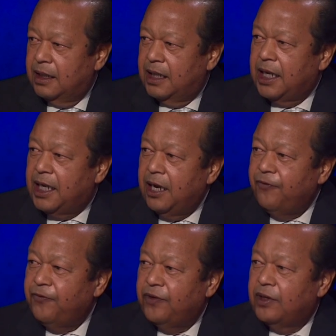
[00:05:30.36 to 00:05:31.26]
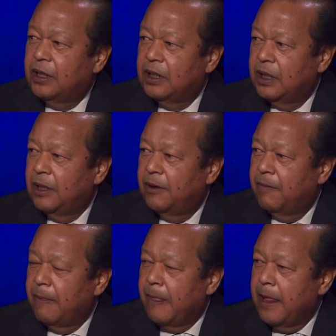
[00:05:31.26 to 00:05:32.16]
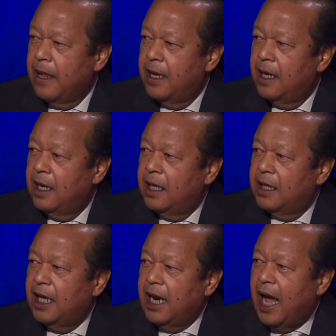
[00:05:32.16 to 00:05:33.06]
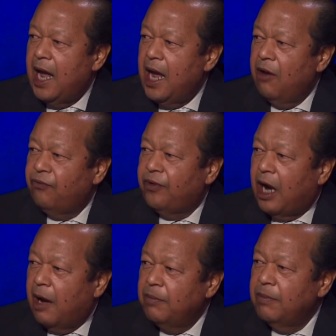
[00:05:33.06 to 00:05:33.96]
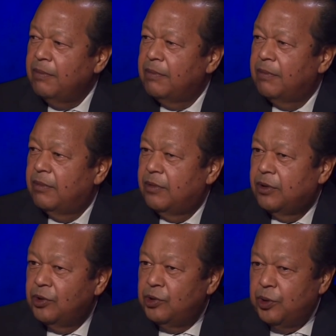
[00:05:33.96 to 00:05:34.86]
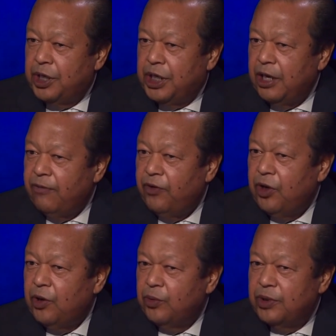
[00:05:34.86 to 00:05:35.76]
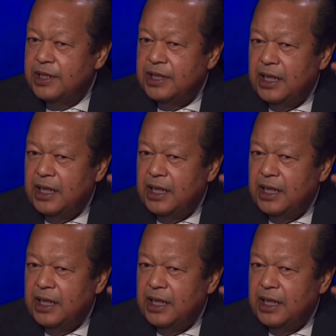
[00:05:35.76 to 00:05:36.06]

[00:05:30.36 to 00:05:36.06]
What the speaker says: the gift that I have come to give you this